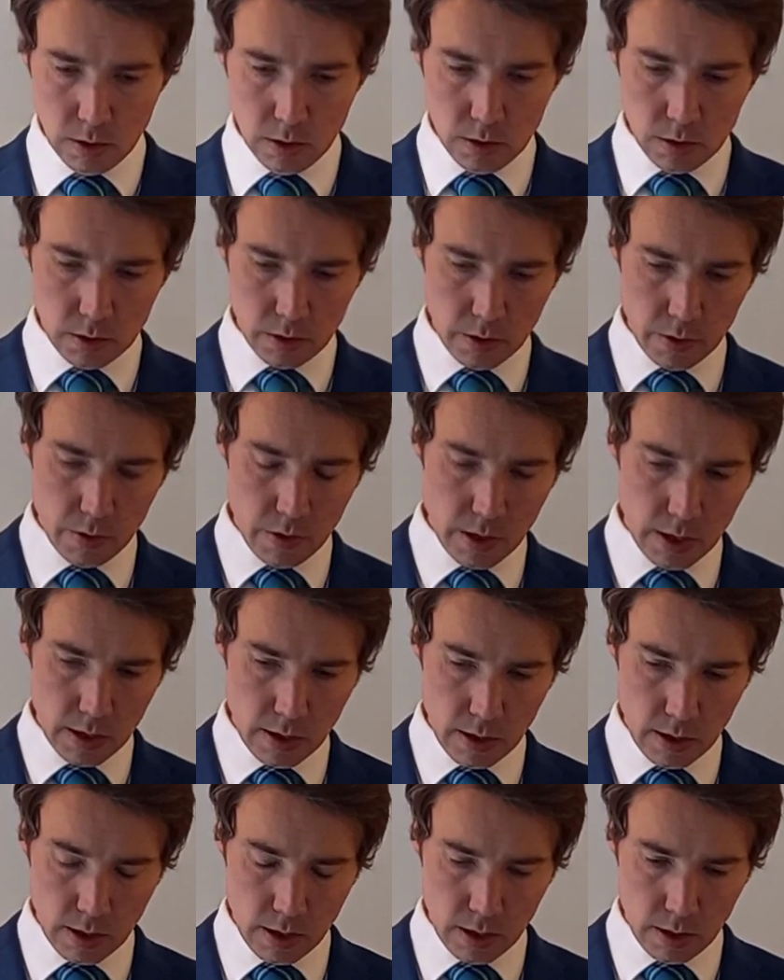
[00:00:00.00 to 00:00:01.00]
So
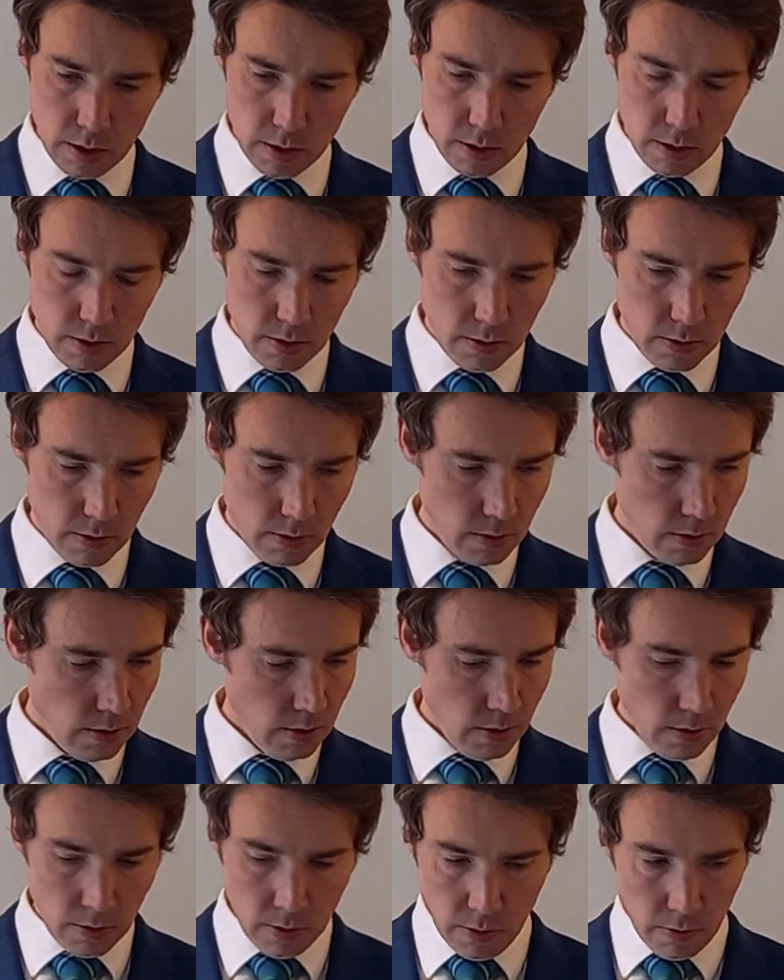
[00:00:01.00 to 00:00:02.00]
that
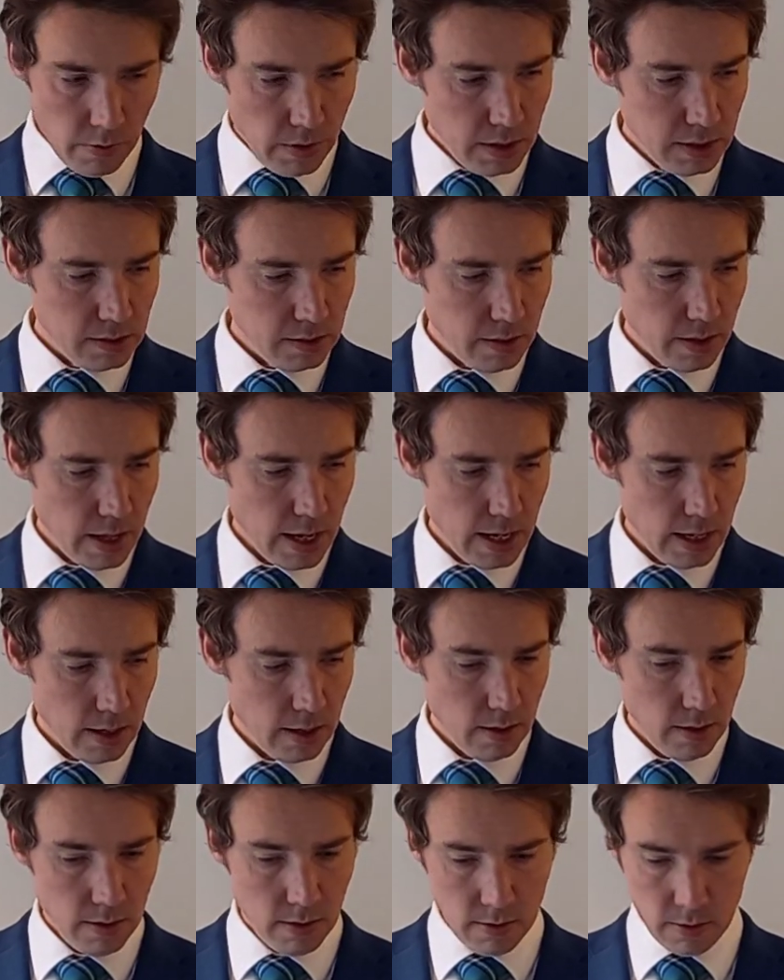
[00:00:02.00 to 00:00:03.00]
this
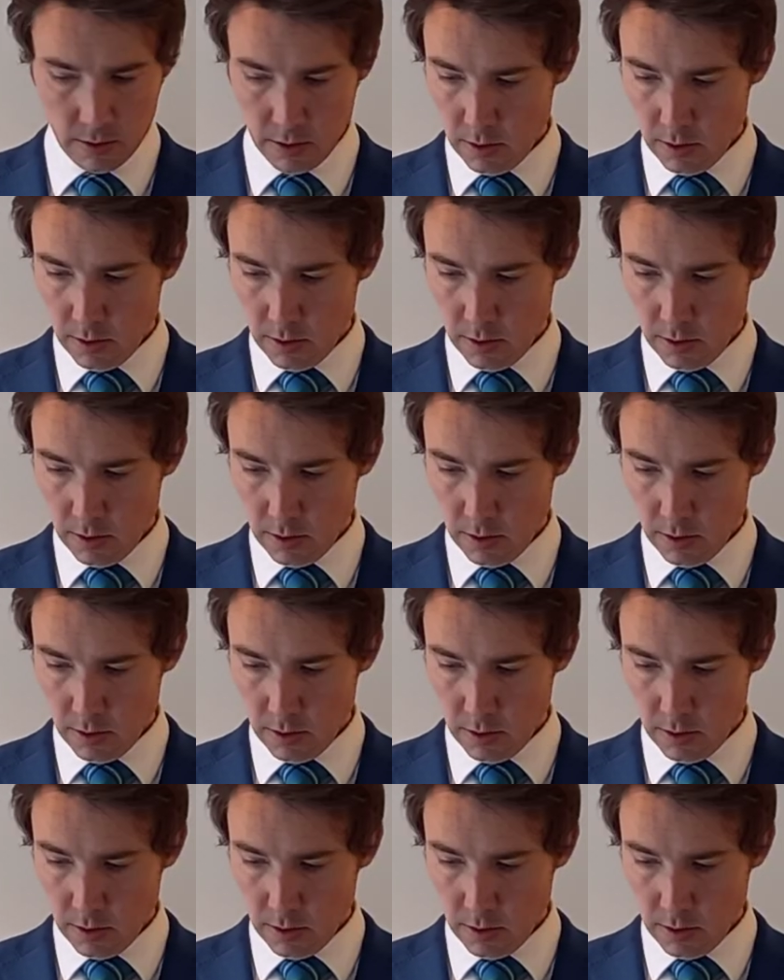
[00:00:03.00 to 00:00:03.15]
thing